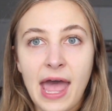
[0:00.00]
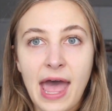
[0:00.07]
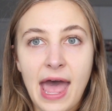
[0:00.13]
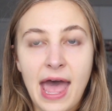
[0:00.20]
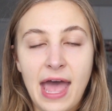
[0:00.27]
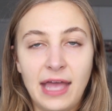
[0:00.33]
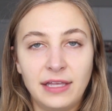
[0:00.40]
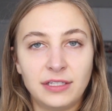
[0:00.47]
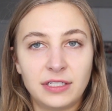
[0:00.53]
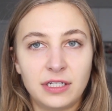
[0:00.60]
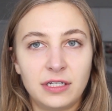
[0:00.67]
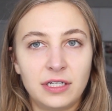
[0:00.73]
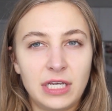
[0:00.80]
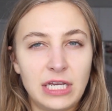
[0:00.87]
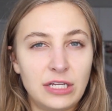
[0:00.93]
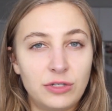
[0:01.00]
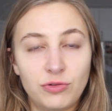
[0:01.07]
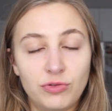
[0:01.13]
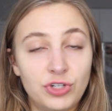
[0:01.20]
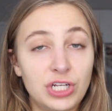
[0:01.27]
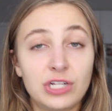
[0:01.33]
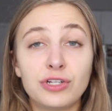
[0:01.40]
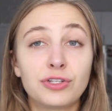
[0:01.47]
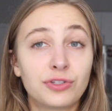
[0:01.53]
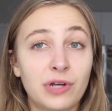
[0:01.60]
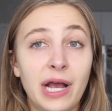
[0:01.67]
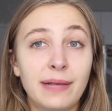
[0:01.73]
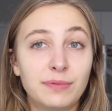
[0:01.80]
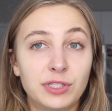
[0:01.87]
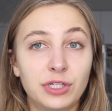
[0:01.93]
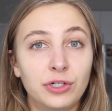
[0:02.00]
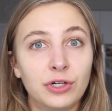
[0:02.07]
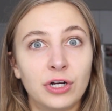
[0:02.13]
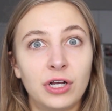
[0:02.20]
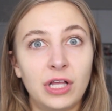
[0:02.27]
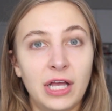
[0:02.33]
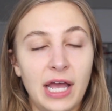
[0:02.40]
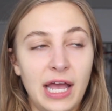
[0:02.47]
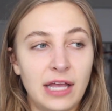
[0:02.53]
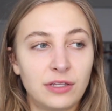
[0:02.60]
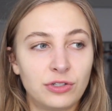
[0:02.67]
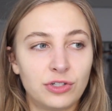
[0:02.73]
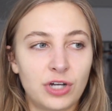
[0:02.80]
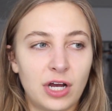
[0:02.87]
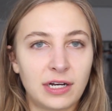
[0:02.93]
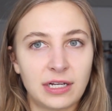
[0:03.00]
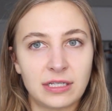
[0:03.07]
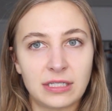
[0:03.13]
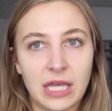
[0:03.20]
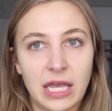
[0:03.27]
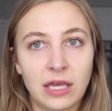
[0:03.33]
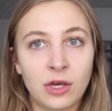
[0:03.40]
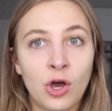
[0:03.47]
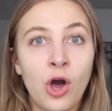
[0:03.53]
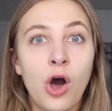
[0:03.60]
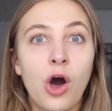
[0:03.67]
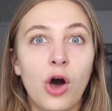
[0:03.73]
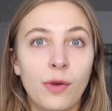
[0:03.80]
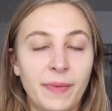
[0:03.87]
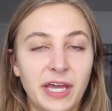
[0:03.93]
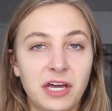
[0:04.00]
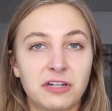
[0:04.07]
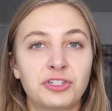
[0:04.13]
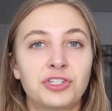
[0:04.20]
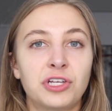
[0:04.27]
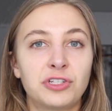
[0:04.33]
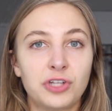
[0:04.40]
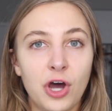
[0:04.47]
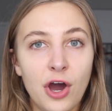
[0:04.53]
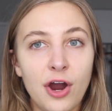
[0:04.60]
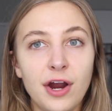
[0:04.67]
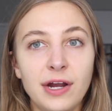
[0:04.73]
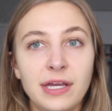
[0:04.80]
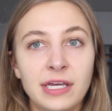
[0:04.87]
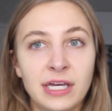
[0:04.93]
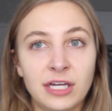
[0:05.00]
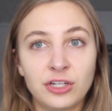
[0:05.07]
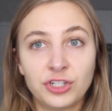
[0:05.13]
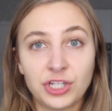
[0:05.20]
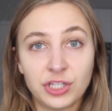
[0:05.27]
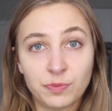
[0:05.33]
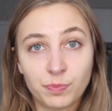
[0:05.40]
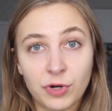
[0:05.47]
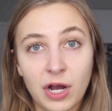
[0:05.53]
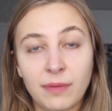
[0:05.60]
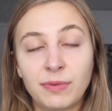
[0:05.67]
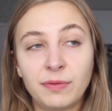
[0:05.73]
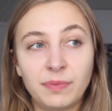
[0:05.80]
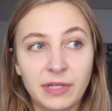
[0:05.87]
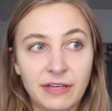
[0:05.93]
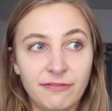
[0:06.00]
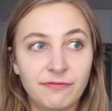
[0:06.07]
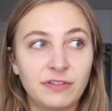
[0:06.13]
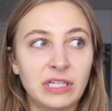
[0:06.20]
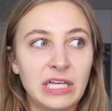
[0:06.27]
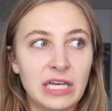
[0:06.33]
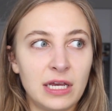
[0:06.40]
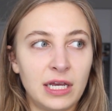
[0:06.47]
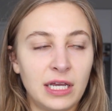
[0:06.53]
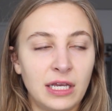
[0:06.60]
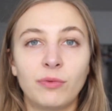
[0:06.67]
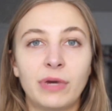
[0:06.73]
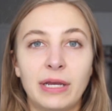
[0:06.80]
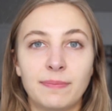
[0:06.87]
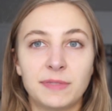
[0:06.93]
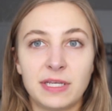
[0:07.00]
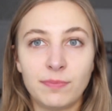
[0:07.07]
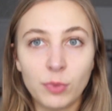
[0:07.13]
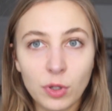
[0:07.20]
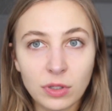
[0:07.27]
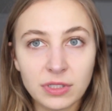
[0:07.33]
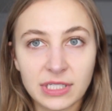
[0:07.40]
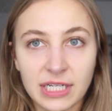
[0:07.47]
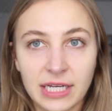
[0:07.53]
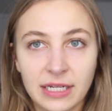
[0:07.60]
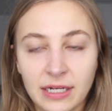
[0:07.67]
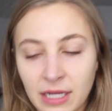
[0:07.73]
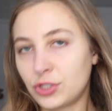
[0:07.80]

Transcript: And she describes the girl, and Jon is like, oh my gosh, that's Arya. She's probably fleeing Ramsay Bolton.